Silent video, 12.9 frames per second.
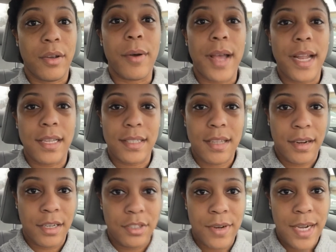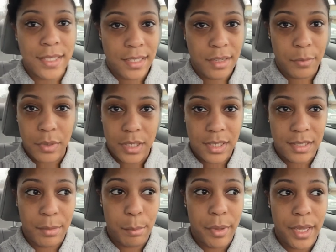ahead and start addressing them, which is
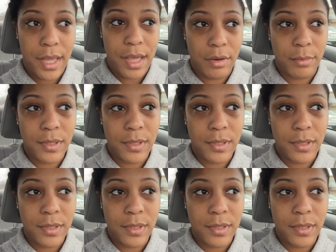a big help.